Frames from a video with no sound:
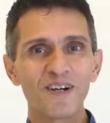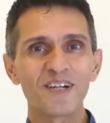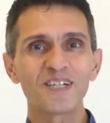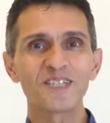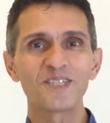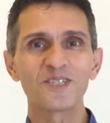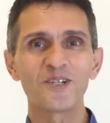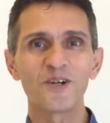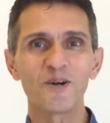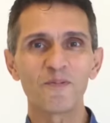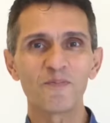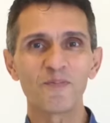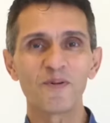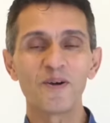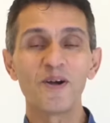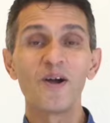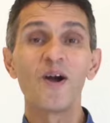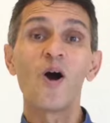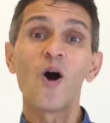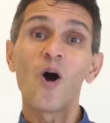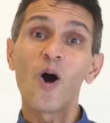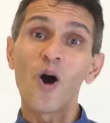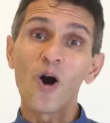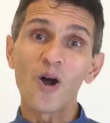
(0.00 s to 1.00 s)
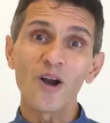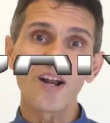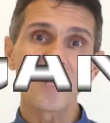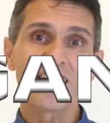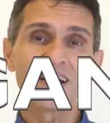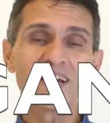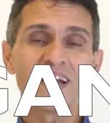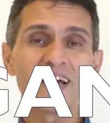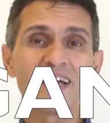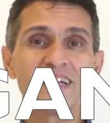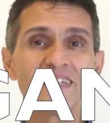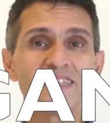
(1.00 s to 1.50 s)
workshop,
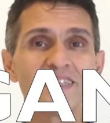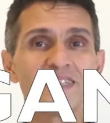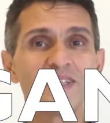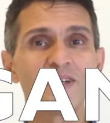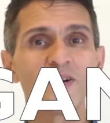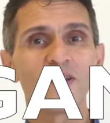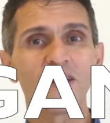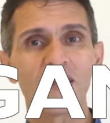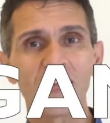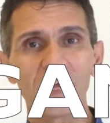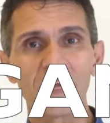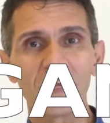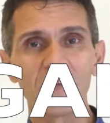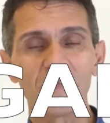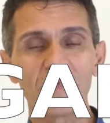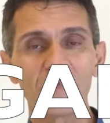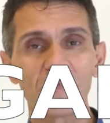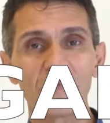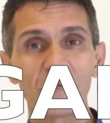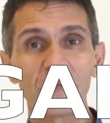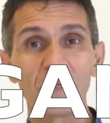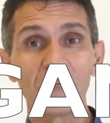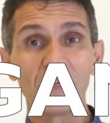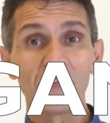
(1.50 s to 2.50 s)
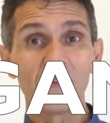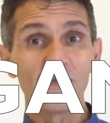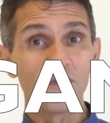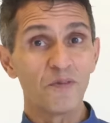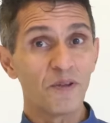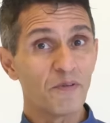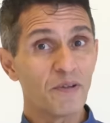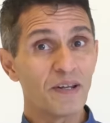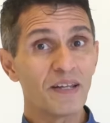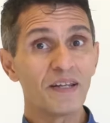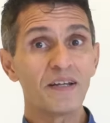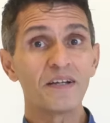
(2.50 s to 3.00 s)
Organize Your Life,
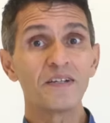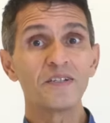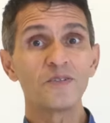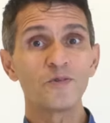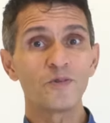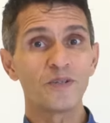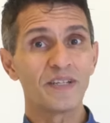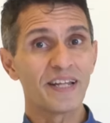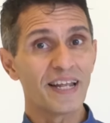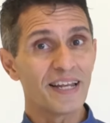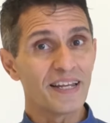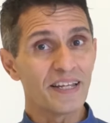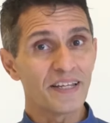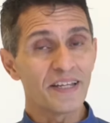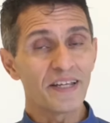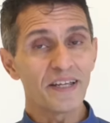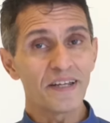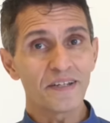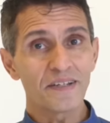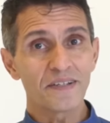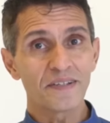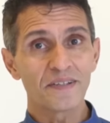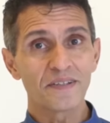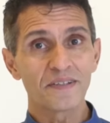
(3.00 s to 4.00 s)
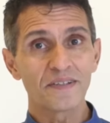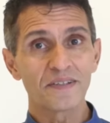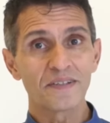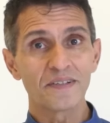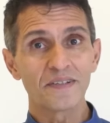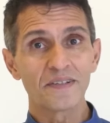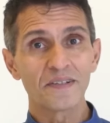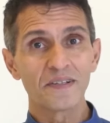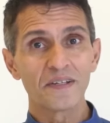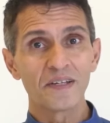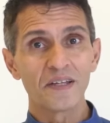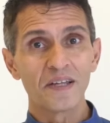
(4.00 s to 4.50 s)
we will learn to delegate.
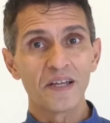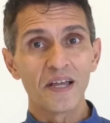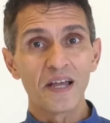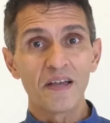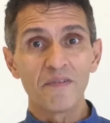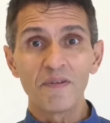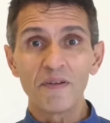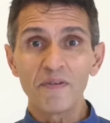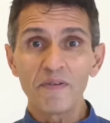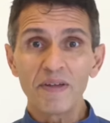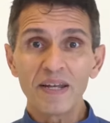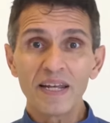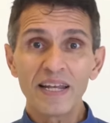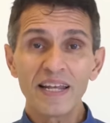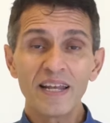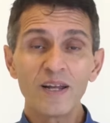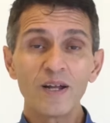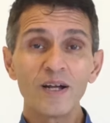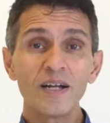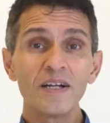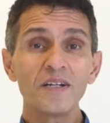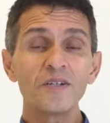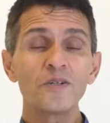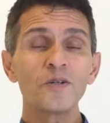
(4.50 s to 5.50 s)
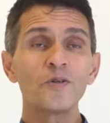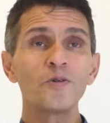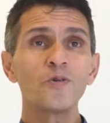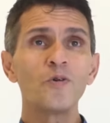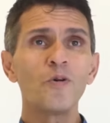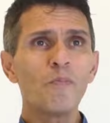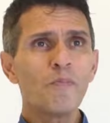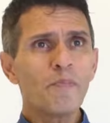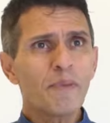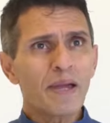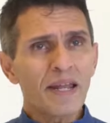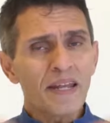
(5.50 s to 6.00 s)
We will learn to do
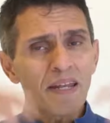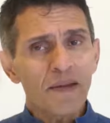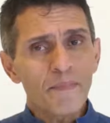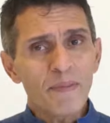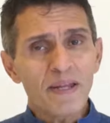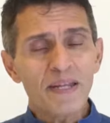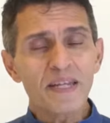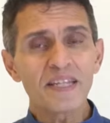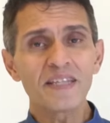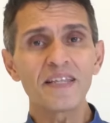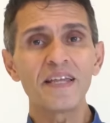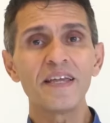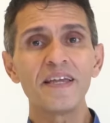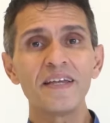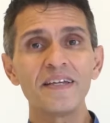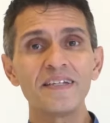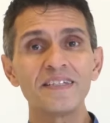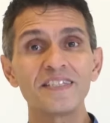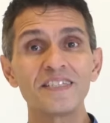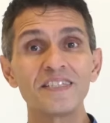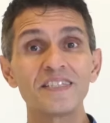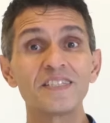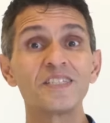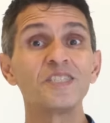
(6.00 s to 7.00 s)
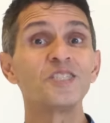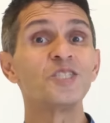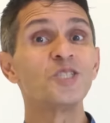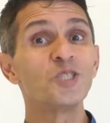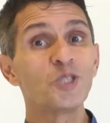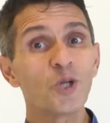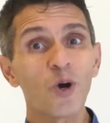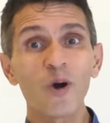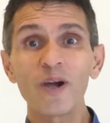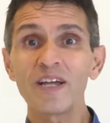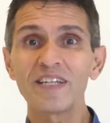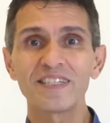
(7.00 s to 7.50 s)
many, many things
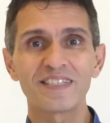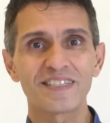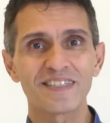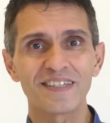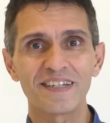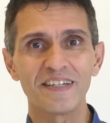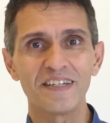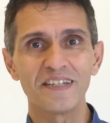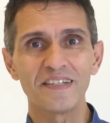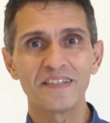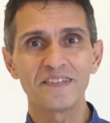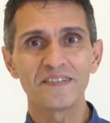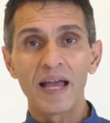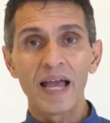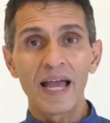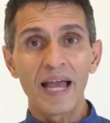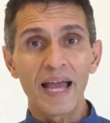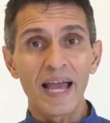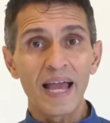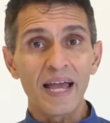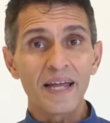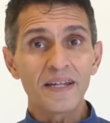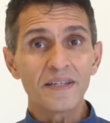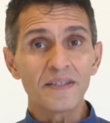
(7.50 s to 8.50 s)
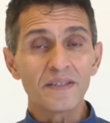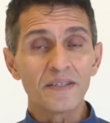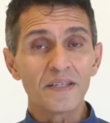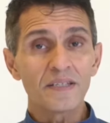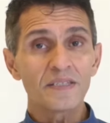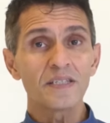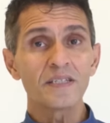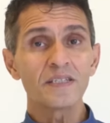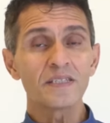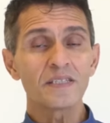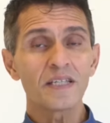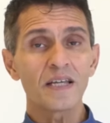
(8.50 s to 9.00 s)
joyously. And
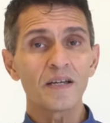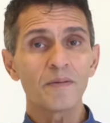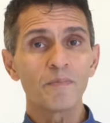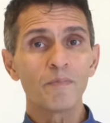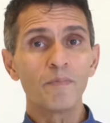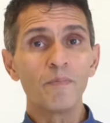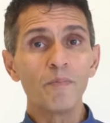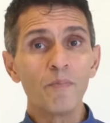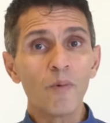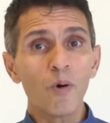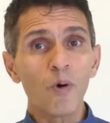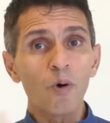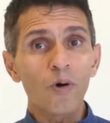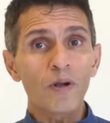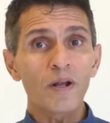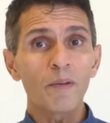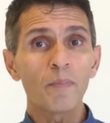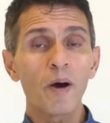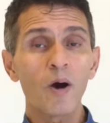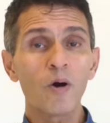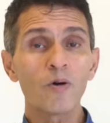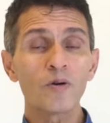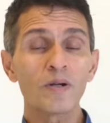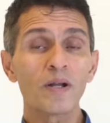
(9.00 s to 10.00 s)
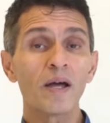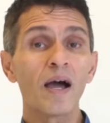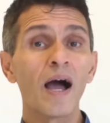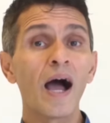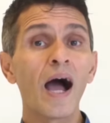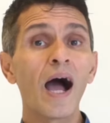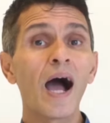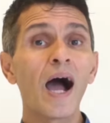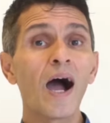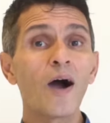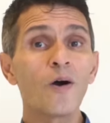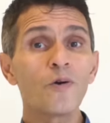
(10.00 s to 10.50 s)
this is more about
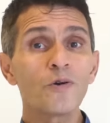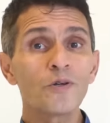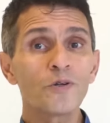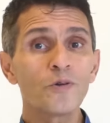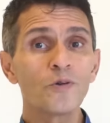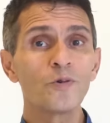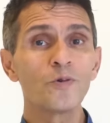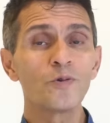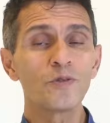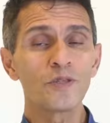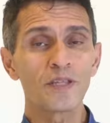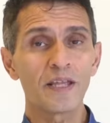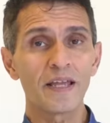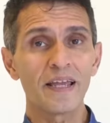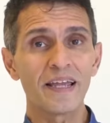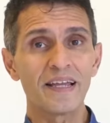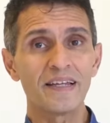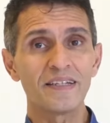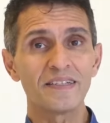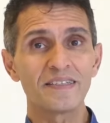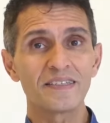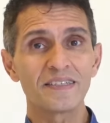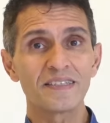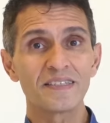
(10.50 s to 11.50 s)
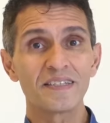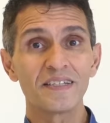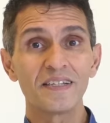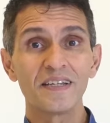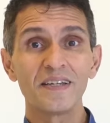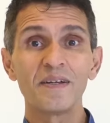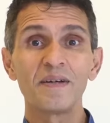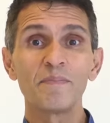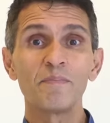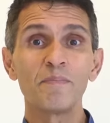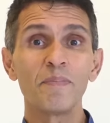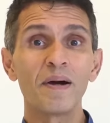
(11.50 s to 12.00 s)
how to do things,
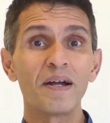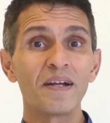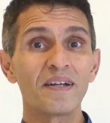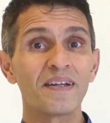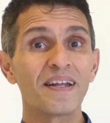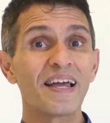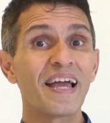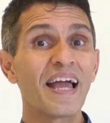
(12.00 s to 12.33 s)
but